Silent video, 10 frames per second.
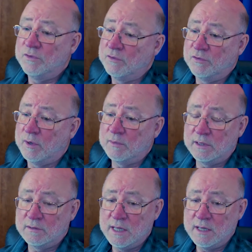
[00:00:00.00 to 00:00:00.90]
their
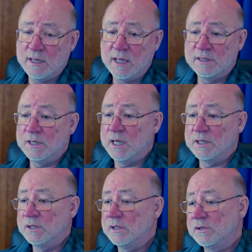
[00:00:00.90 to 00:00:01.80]
formal uh,
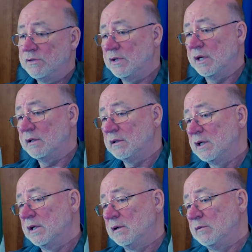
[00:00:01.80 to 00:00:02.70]
education is uh,
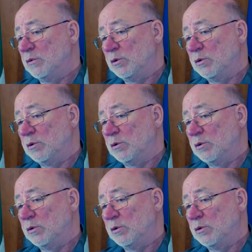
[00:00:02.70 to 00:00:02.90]
more